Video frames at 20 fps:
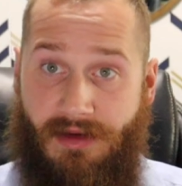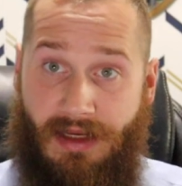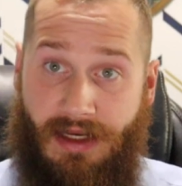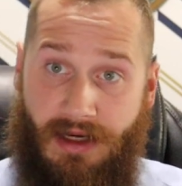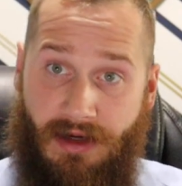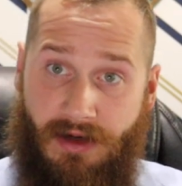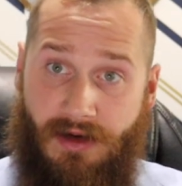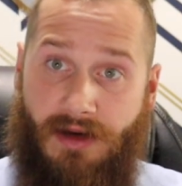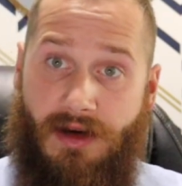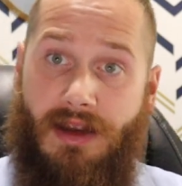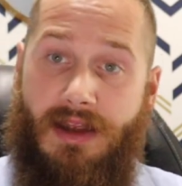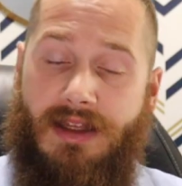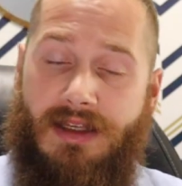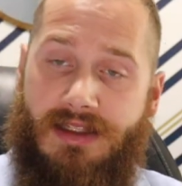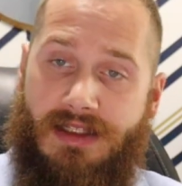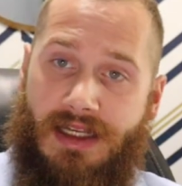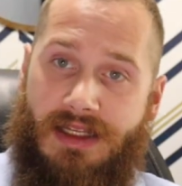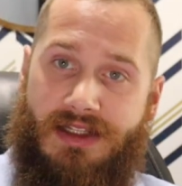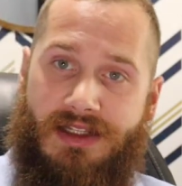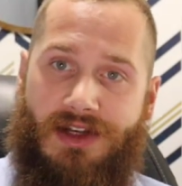here, it
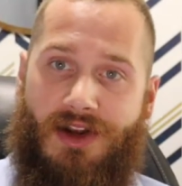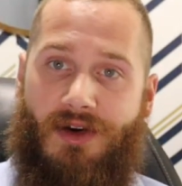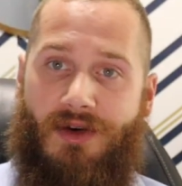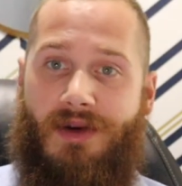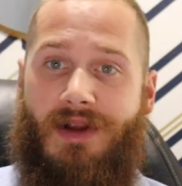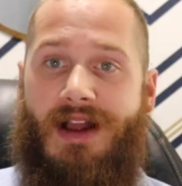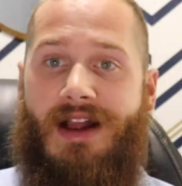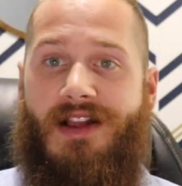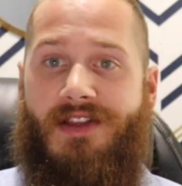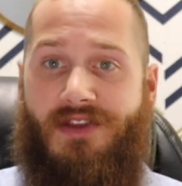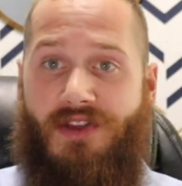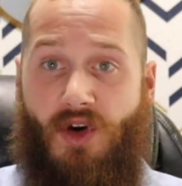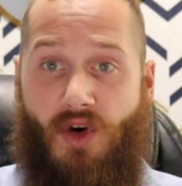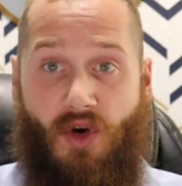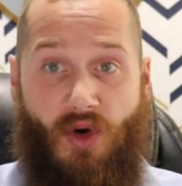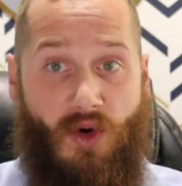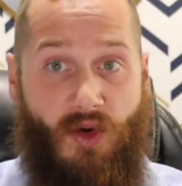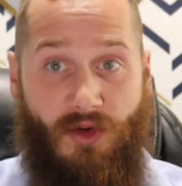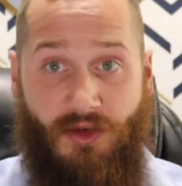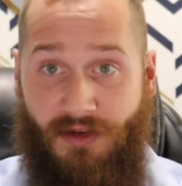says, you know, the
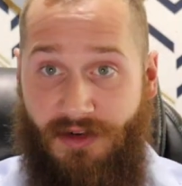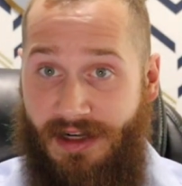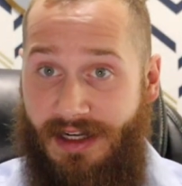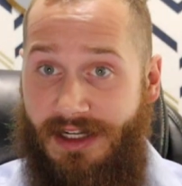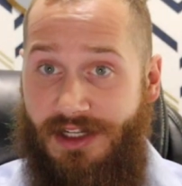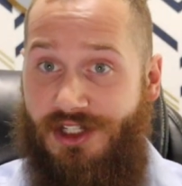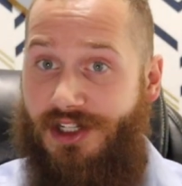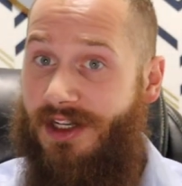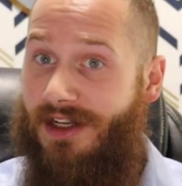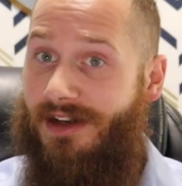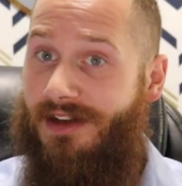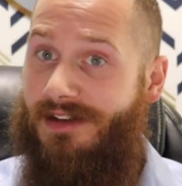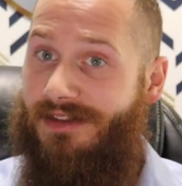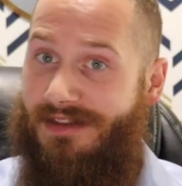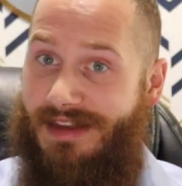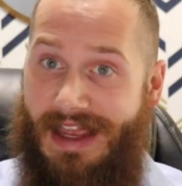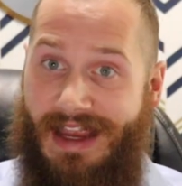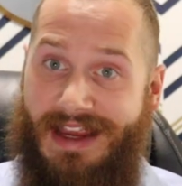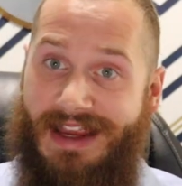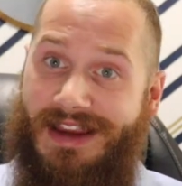whole region,
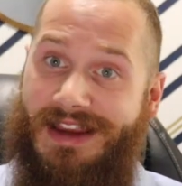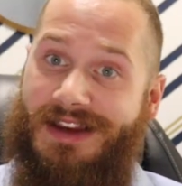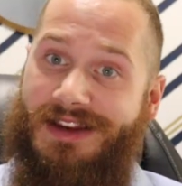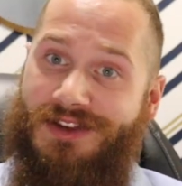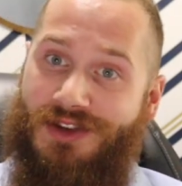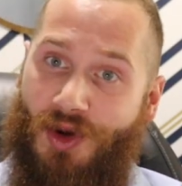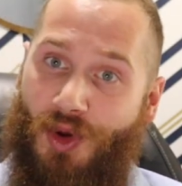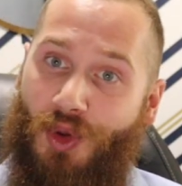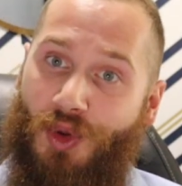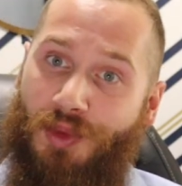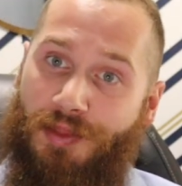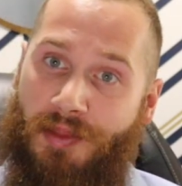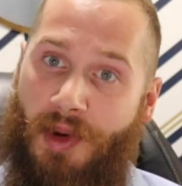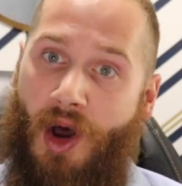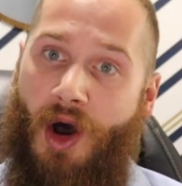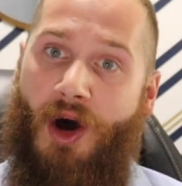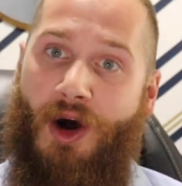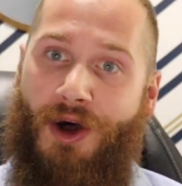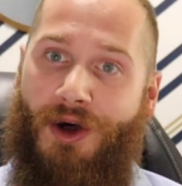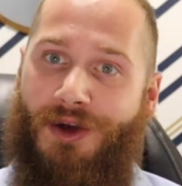they told
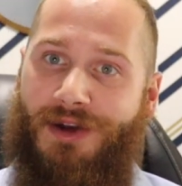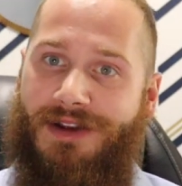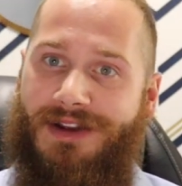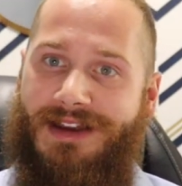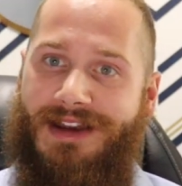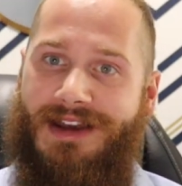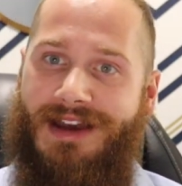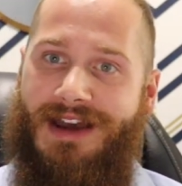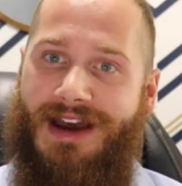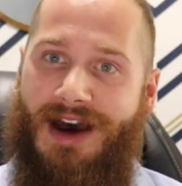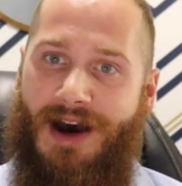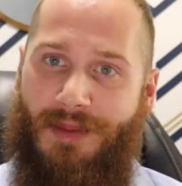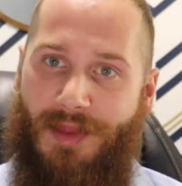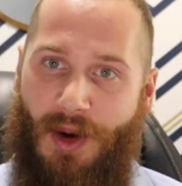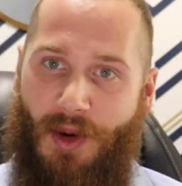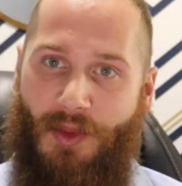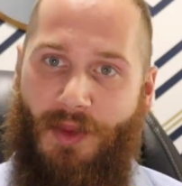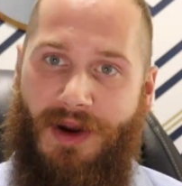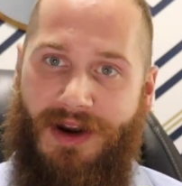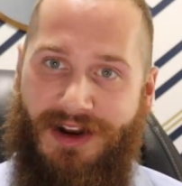Paul
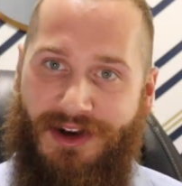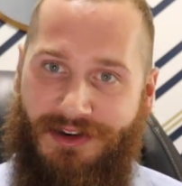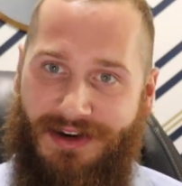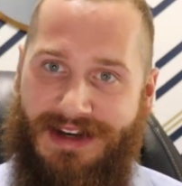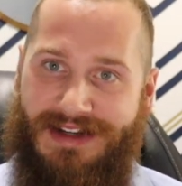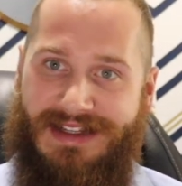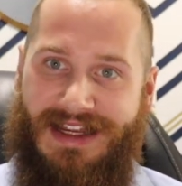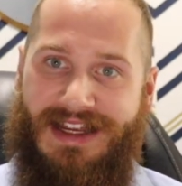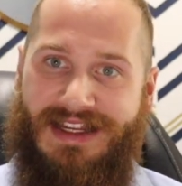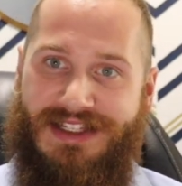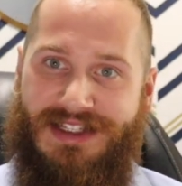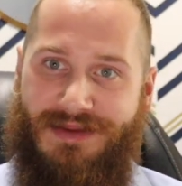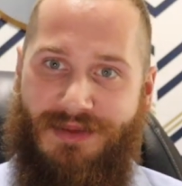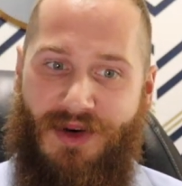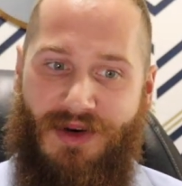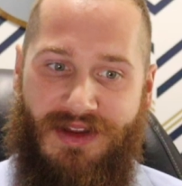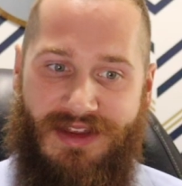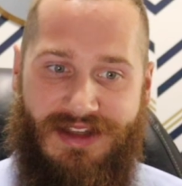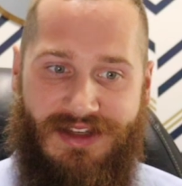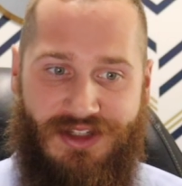about what a great
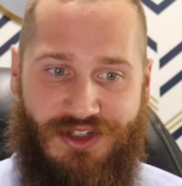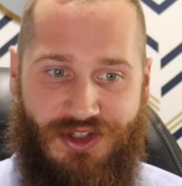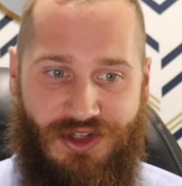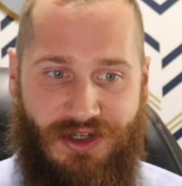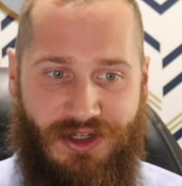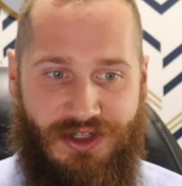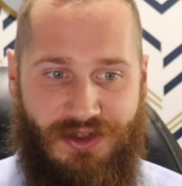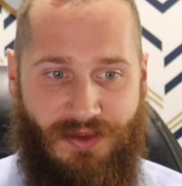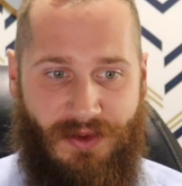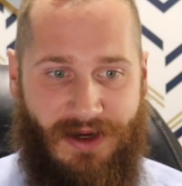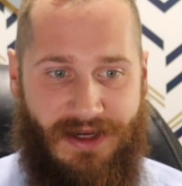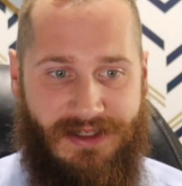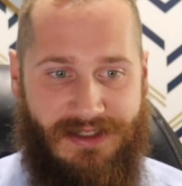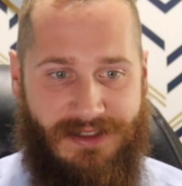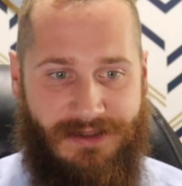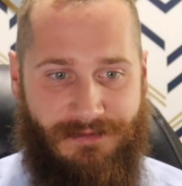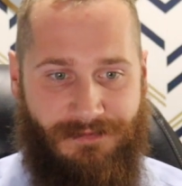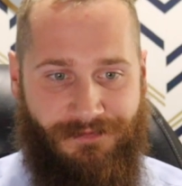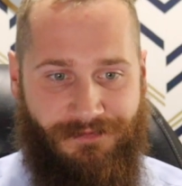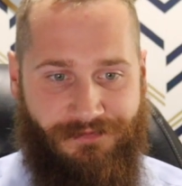testimony this church was.